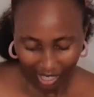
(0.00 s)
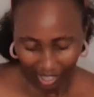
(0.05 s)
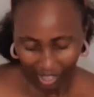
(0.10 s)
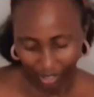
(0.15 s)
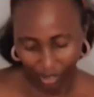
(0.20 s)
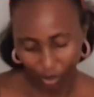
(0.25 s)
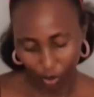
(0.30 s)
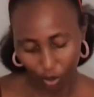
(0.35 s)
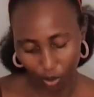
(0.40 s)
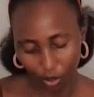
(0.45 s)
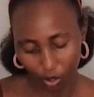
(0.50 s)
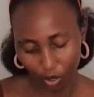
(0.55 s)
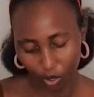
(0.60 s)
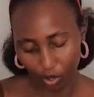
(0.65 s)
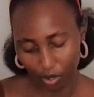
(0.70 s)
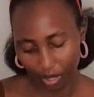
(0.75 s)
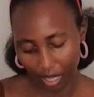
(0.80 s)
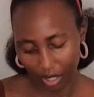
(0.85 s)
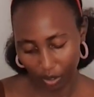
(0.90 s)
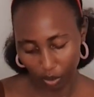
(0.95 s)
So
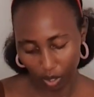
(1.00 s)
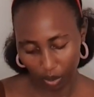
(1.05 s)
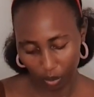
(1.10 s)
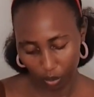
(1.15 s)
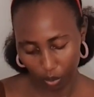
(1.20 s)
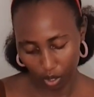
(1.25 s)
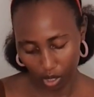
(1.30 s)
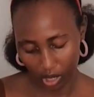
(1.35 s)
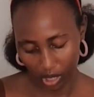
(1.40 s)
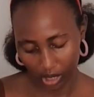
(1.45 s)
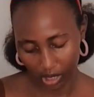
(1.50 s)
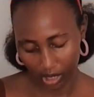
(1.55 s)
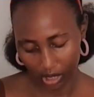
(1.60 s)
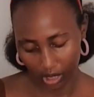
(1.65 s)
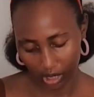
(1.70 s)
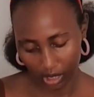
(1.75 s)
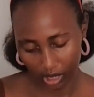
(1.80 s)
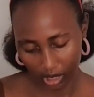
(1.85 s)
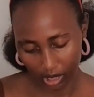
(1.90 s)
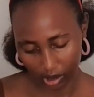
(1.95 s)
that one was
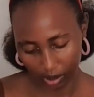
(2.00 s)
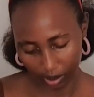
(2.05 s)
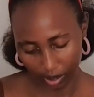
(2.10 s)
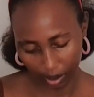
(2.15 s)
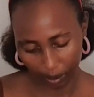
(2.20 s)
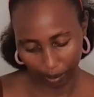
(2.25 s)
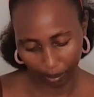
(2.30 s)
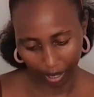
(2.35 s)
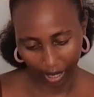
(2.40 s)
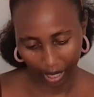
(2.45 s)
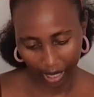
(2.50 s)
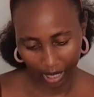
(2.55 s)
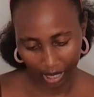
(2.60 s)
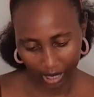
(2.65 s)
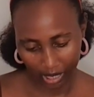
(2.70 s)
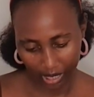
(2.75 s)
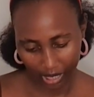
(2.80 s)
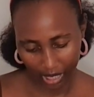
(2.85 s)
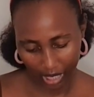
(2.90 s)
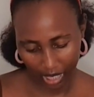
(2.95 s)
the Pride
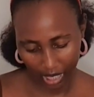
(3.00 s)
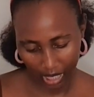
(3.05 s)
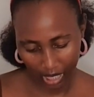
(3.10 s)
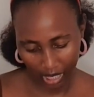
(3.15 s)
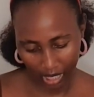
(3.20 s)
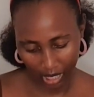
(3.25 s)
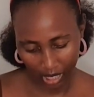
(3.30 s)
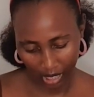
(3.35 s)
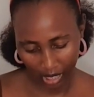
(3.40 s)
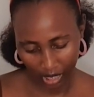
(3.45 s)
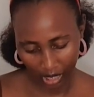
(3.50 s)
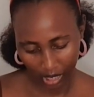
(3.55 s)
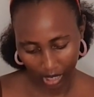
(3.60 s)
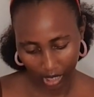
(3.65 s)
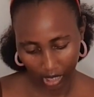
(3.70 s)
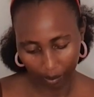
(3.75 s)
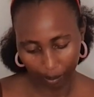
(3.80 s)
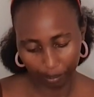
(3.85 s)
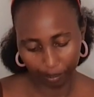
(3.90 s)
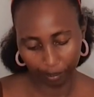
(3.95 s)

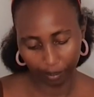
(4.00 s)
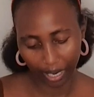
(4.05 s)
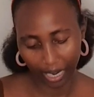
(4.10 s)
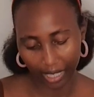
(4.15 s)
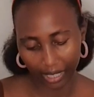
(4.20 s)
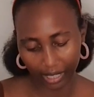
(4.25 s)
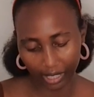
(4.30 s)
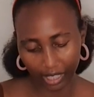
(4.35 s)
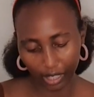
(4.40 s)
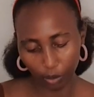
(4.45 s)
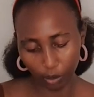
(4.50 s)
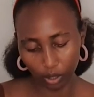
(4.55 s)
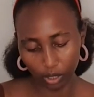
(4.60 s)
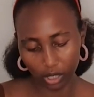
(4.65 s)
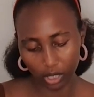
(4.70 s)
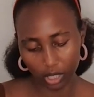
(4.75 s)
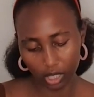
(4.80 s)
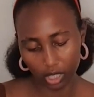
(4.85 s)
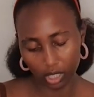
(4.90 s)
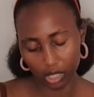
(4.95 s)
liquid
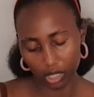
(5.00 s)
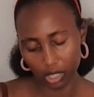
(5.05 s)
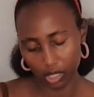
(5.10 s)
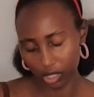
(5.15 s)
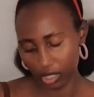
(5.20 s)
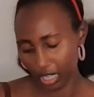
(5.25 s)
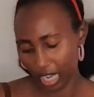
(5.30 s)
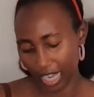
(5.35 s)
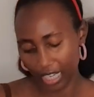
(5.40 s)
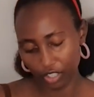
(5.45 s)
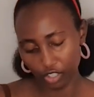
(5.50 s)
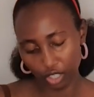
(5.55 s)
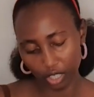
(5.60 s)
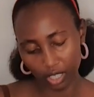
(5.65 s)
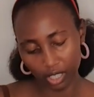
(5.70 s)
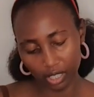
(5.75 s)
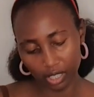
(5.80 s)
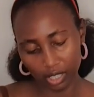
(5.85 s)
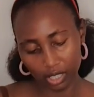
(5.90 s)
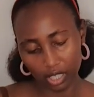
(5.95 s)

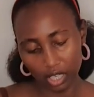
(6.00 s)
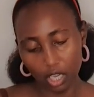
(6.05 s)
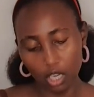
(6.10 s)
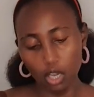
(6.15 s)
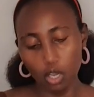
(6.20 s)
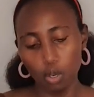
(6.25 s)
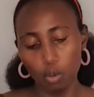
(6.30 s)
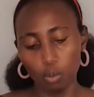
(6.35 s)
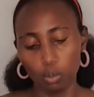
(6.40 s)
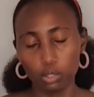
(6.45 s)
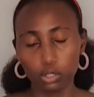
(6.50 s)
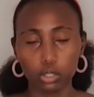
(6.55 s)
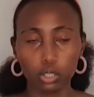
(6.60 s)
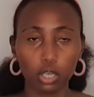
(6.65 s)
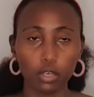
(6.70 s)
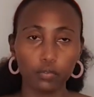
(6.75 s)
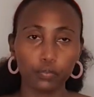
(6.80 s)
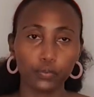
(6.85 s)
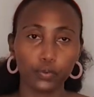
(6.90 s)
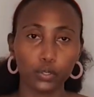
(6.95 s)
detergent, was
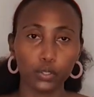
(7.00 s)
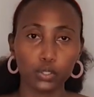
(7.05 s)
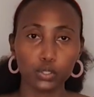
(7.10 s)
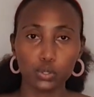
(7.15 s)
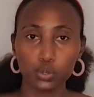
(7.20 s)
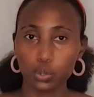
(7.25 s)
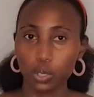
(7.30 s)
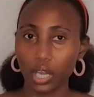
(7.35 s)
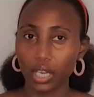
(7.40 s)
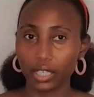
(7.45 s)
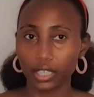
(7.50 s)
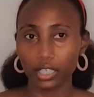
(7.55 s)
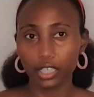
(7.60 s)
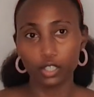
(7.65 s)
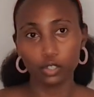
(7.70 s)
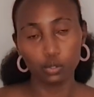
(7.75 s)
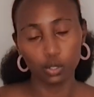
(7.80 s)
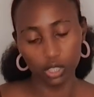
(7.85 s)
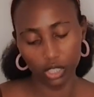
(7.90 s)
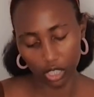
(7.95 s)
going for
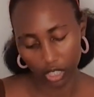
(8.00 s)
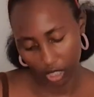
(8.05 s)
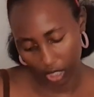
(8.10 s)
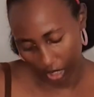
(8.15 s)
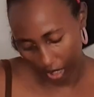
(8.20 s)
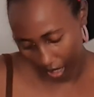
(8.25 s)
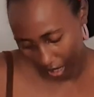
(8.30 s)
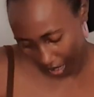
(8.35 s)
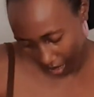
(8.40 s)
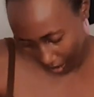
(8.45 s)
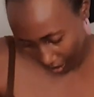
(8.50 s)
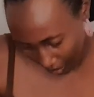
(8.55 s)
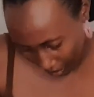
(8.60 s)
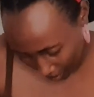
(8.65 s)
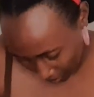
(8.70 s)
220 shillings,